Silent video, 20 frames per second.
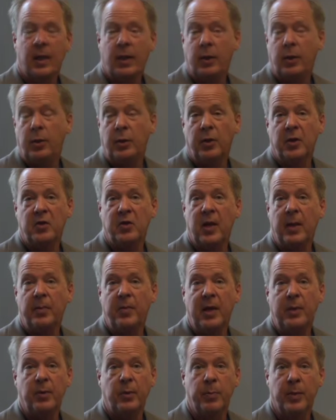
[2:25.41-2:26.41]
You can do the same
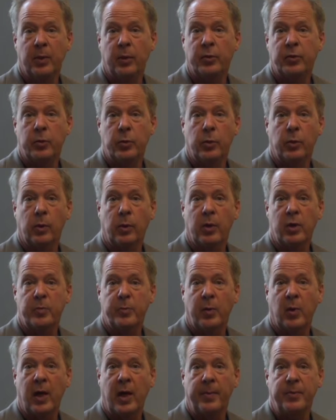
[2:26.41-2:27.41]
thing with middle schoolers,
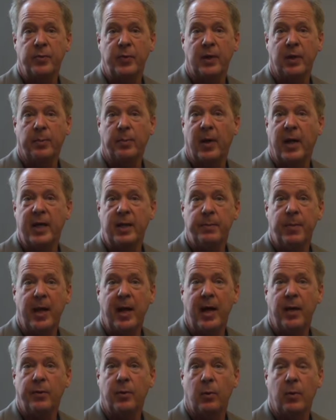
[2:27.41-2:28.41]
perhaps with a bike
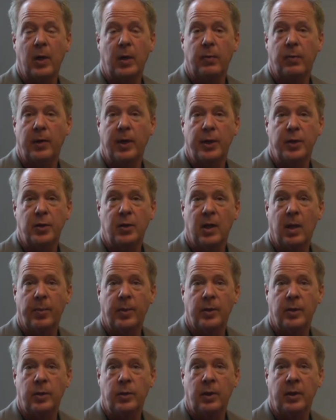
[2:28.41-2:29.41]
path or recreational
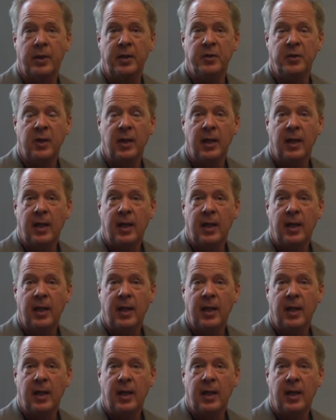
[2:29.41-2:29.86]
opportunities.